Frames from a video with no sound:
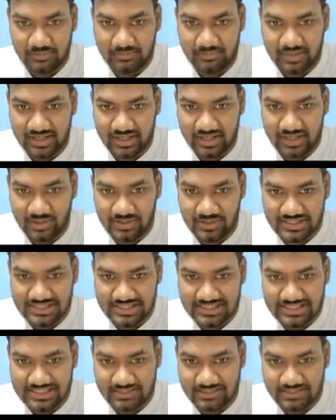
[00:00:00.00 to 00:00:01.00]
Producer
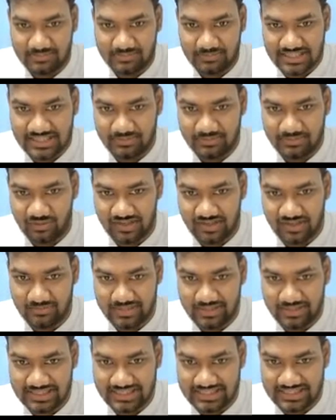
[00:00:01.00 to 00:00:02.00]
surplus before will
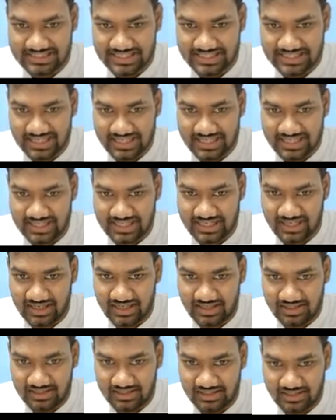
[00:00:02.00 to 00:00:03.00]
be this area.
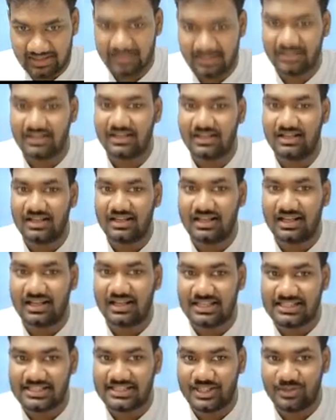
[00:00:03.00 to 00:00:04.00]

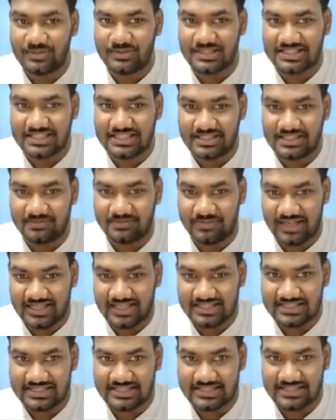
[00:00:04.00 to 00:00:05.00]
Consumer
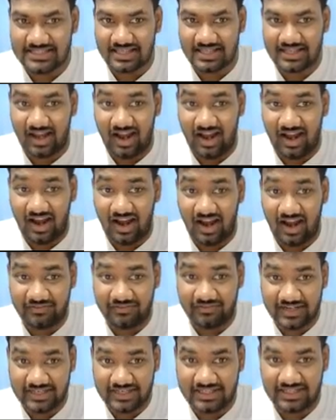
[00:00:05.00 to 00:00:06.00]
surplus
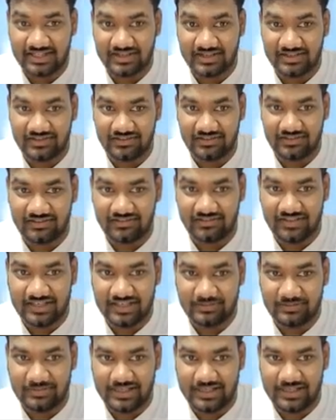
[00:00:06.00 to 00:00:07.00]
after
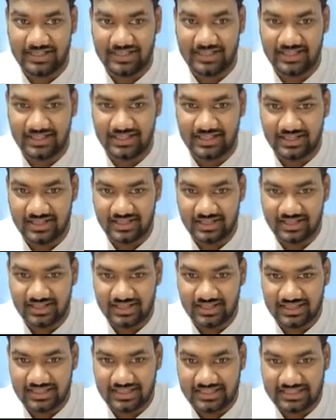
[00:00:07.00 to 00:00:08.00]
will be
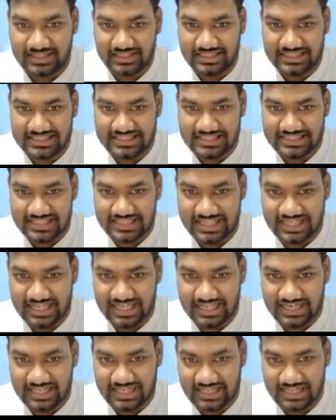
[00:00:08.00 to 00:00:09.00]
this
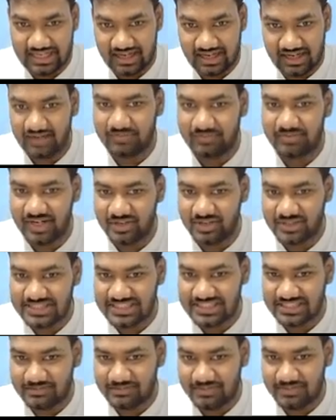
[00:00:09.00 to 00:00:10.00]
area. Producer
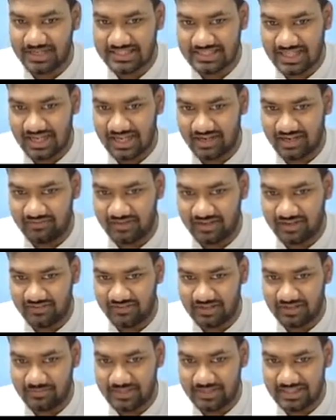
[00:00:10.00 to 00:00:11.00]
surplus after
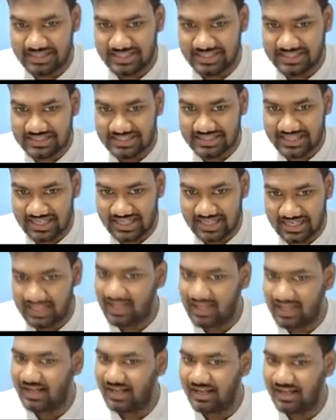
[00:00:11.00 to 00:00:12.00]
will be this
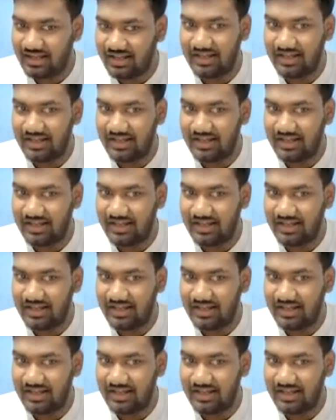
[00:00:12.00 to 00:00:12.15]
area.